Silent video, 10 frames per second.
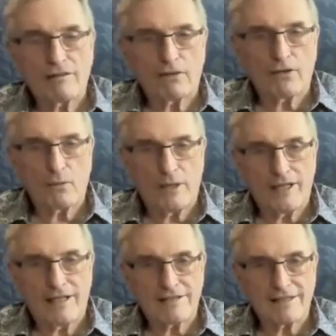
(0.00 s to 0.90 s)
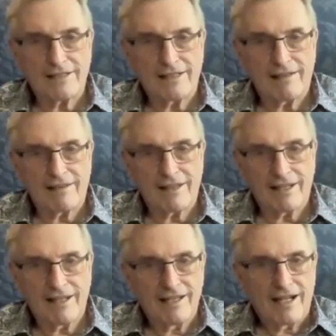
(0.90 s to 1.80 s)
for the way I see
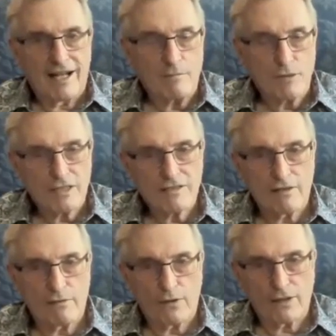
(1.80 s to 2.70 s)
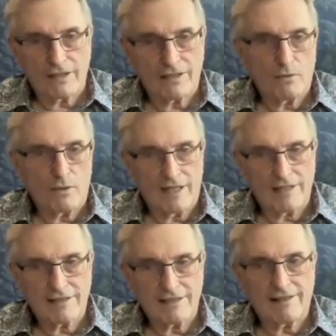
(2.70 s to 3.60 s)
anything. I'm just different in the way
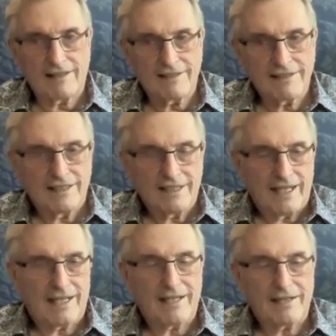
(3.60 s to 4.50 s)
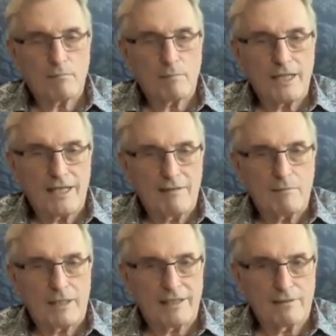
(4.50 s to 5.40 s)
I see things, and I can be
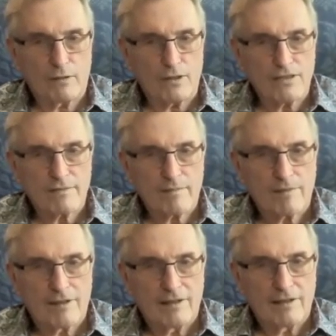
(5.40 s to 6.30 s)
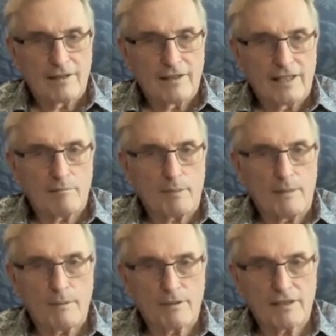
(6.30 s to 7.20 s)
my difference. And
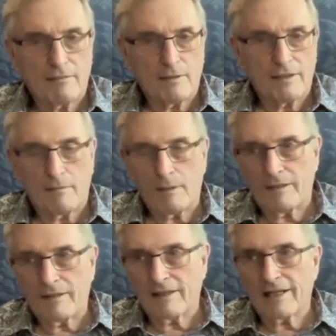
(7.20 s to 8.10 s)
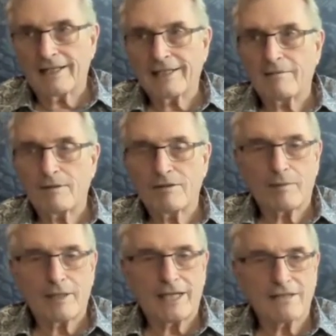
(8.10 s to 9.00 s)
people come in. I mean, a guy came into
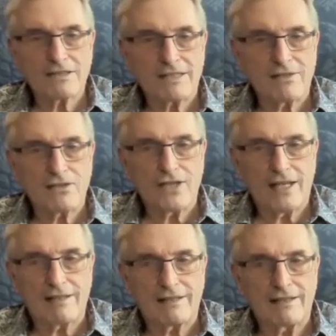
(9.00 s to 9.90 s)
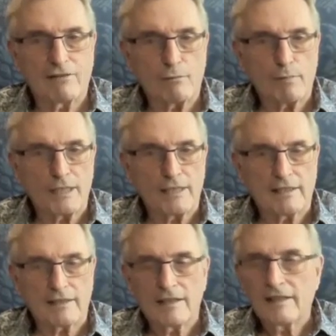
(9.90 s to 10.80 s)
my house the other day that had never been
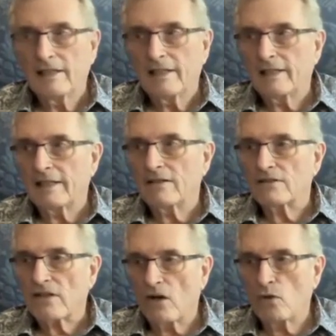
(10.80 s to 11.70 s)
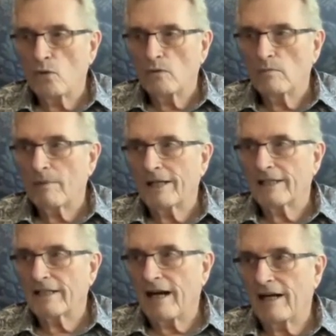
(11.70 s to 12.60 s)
here. And he goes, "Oh my
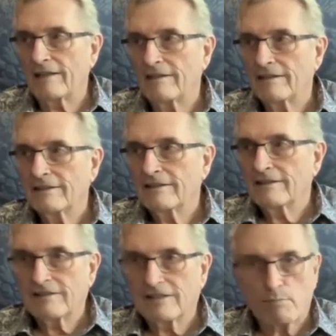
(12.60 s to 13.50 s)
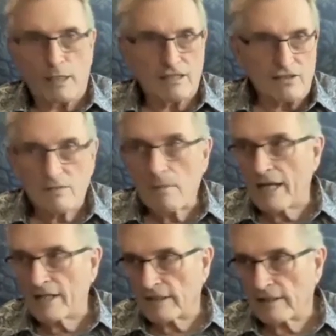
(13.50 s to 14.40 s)
God, this place is
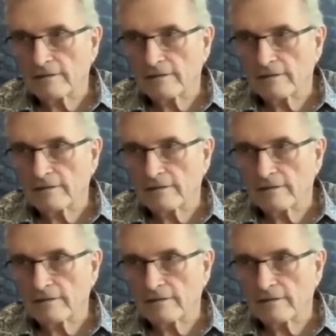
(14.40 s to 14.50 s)
amazing."